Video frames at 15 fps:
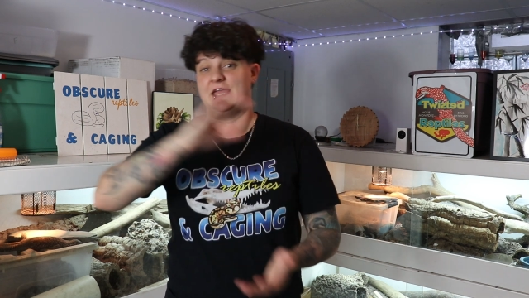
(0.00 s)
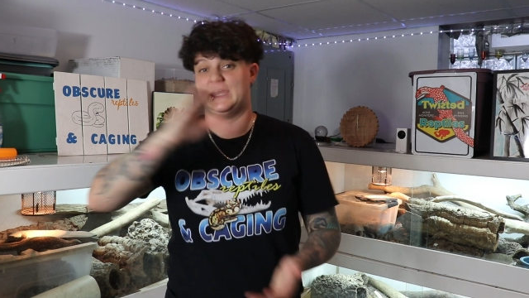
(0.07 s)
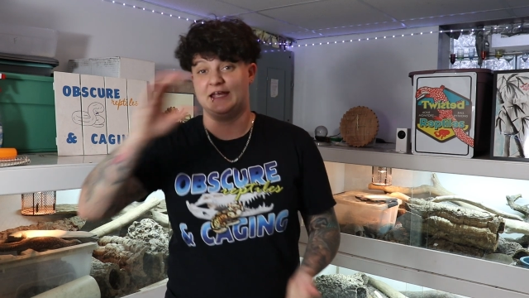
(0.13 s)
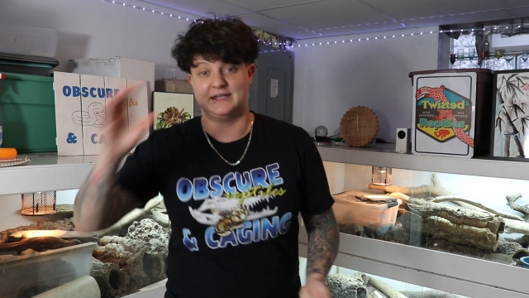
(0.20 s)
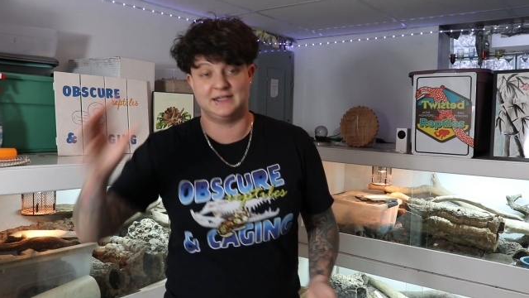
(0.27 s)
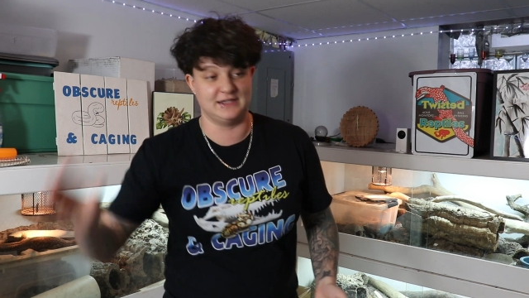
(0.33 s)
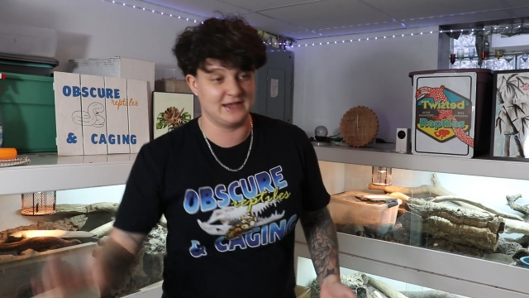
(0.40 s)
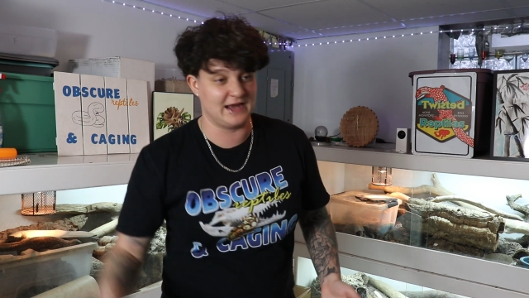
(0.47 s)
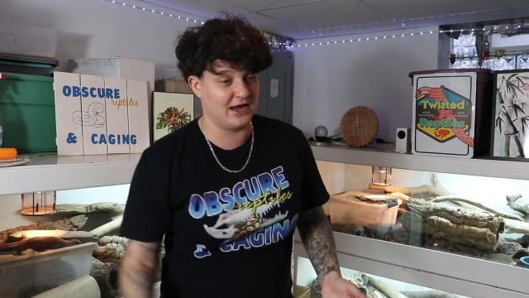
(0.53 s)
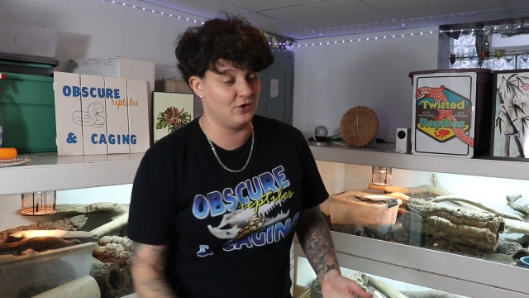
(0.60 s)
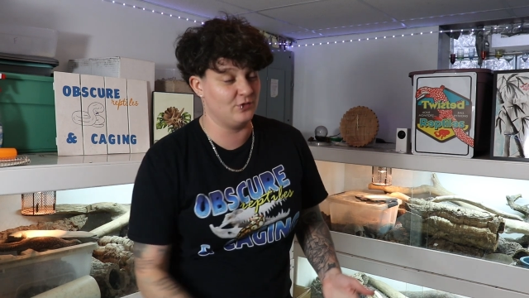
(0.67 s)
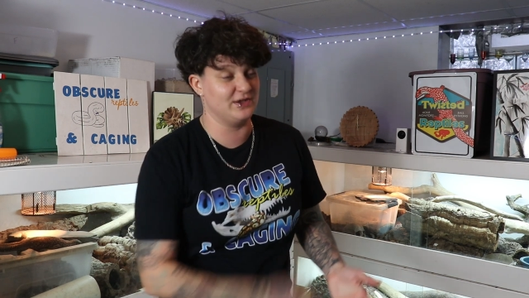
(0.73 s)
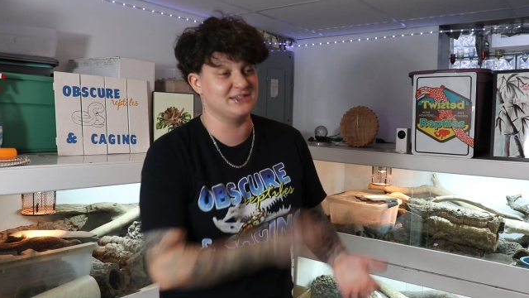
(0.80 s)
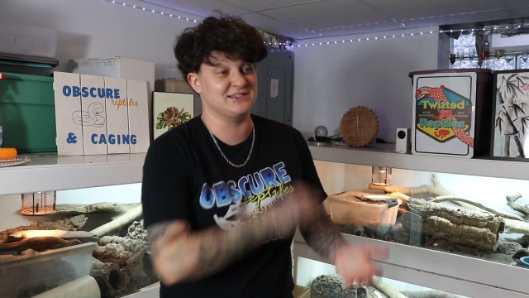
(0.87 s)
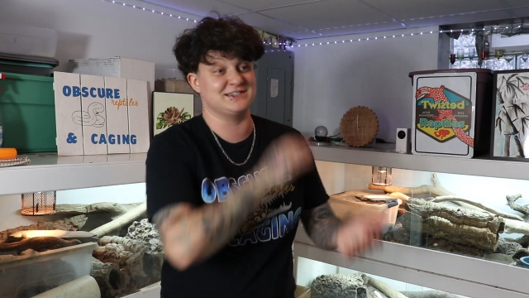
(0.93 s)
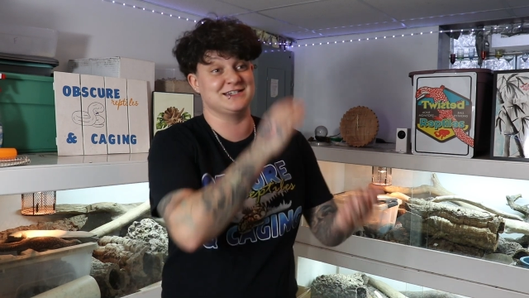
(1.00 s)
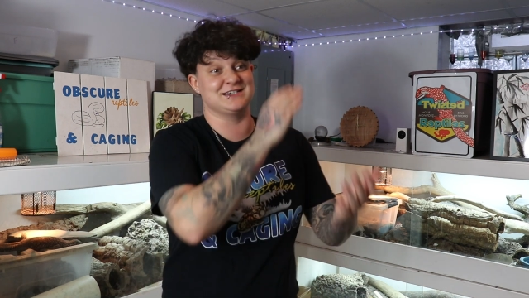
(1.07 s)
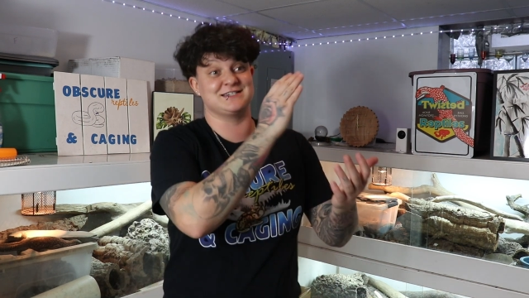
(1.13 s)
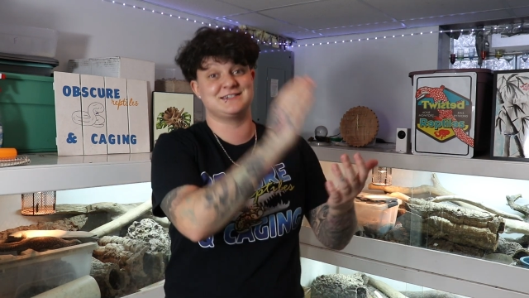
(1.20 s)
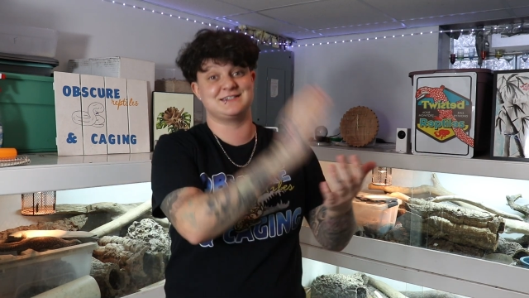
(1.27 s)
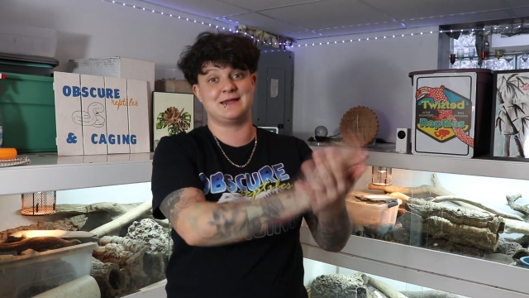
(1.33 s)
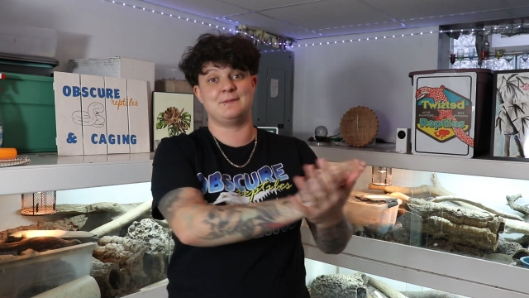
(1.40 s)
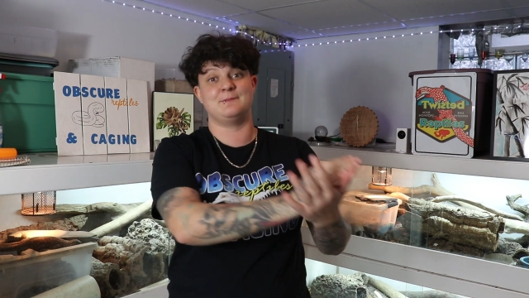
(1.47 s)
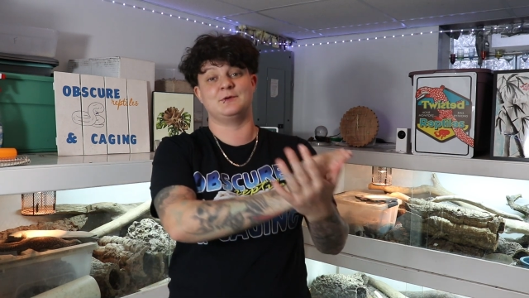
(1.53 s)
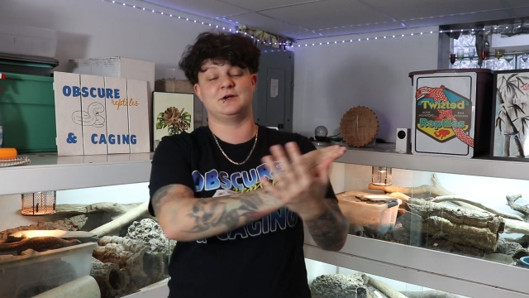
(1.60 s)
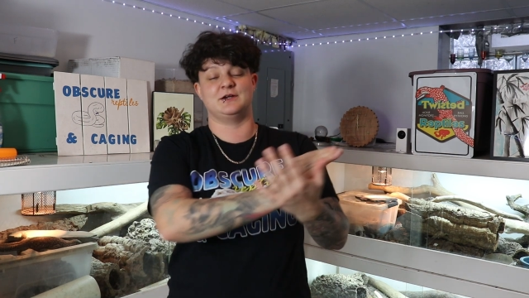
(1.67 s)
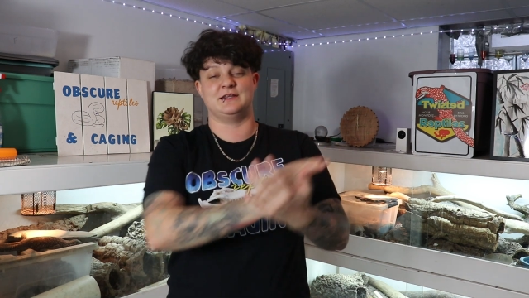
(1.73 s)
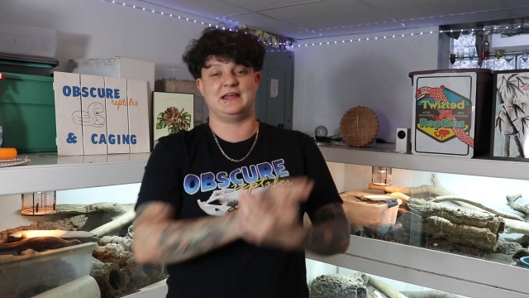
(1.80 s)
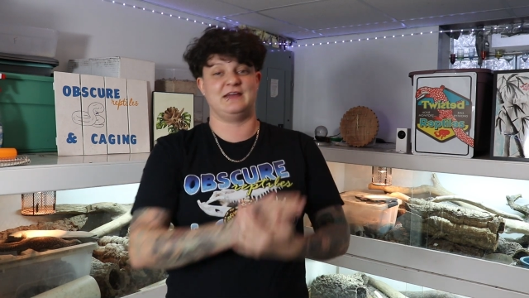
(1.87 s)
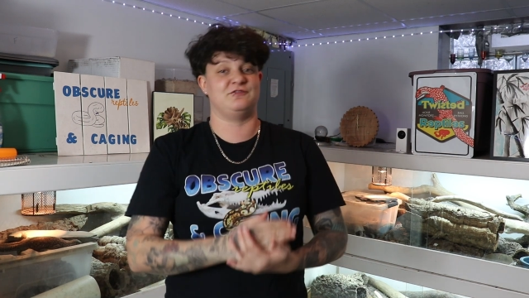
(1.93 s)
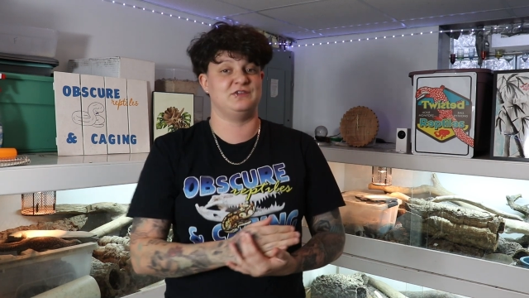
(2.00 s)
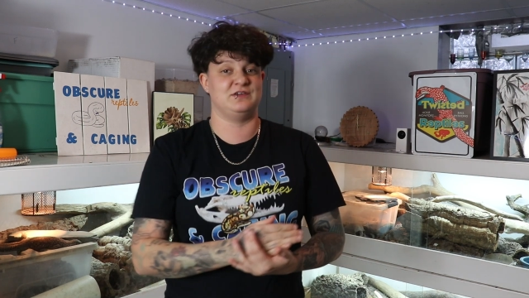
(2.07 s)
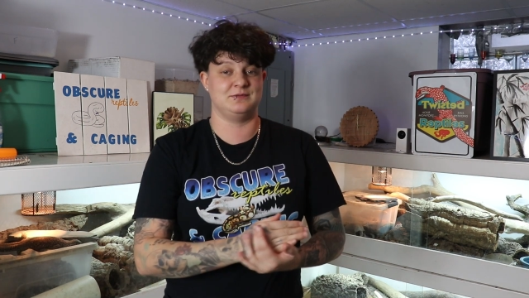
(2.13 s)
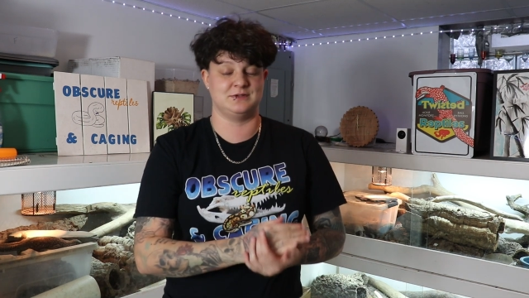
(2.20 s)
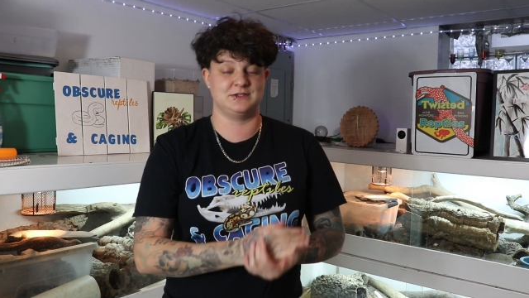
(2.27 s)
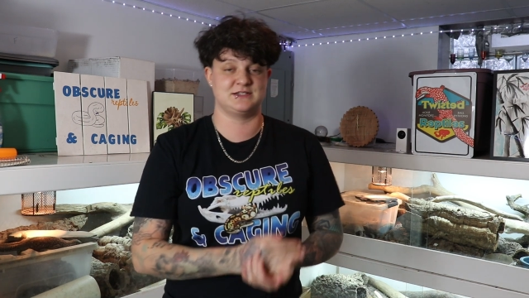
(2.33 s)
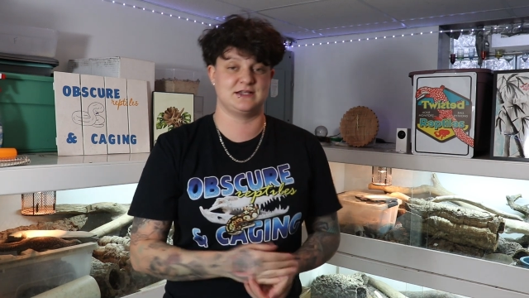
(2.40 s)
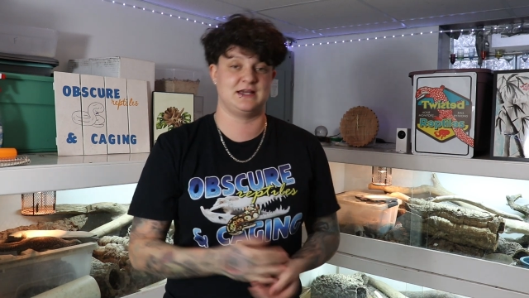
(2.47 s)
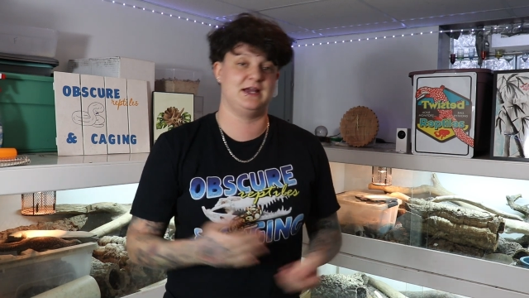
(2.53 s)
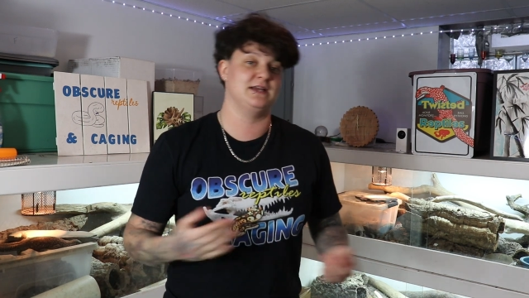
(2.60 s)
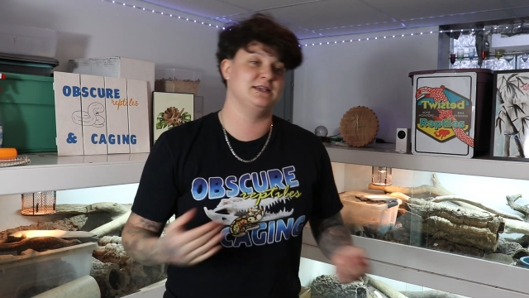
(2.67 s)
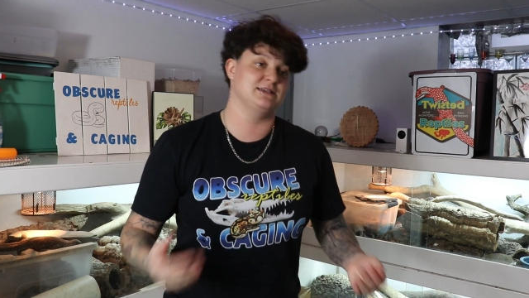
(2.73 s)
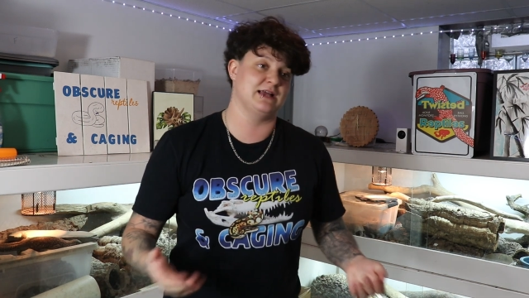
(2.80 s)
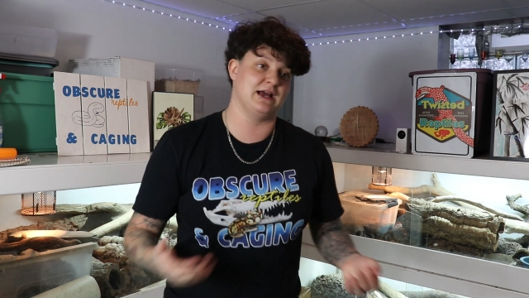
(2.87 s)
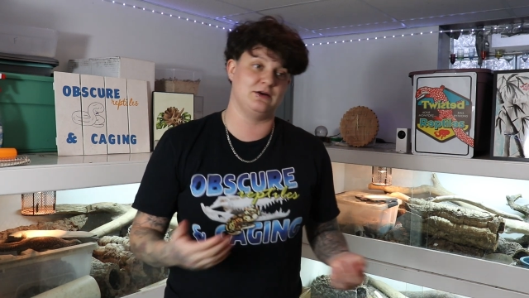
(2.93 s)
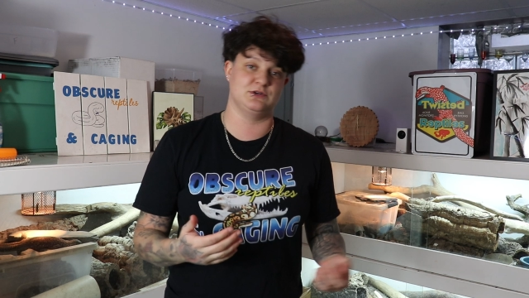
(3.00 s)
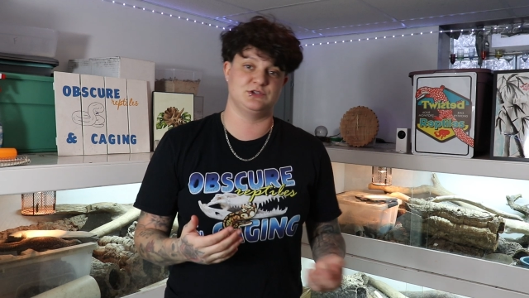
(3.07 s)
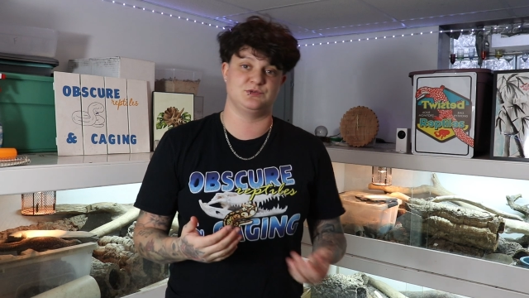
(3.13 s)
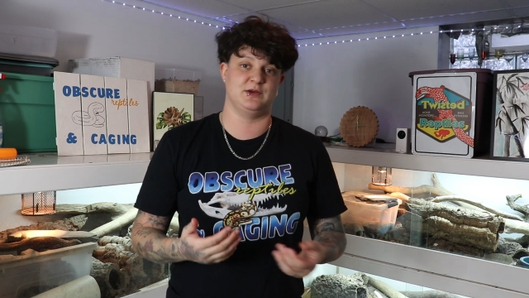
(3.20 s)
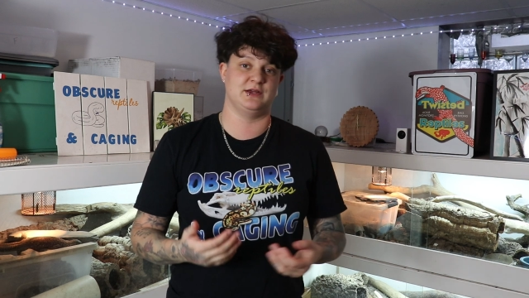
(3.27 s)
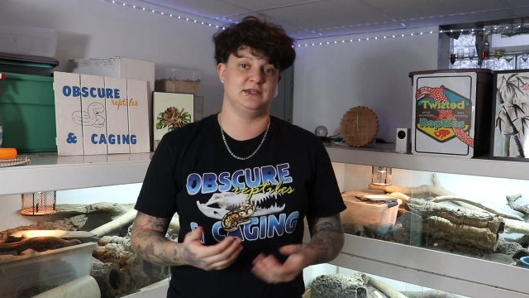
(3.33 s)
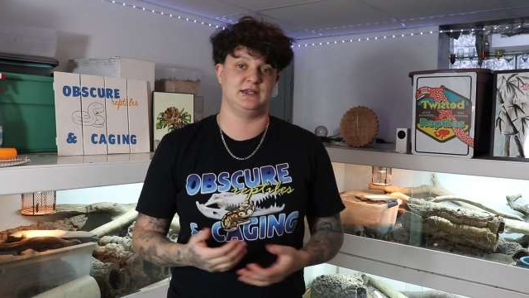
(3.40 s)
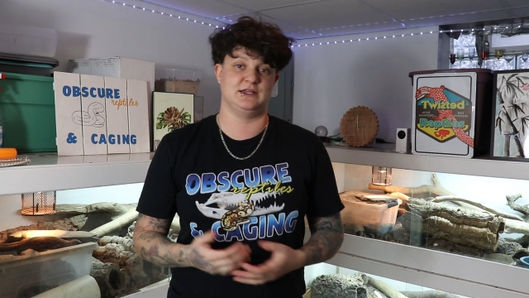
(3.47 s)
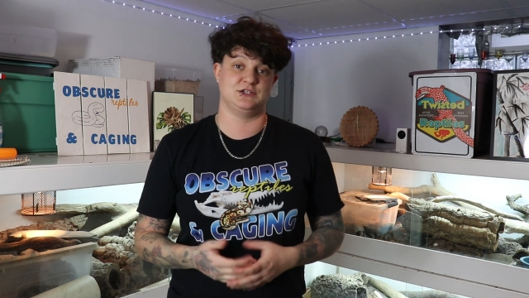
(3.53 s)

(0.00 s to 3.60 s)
and now it's December and that female decides now is when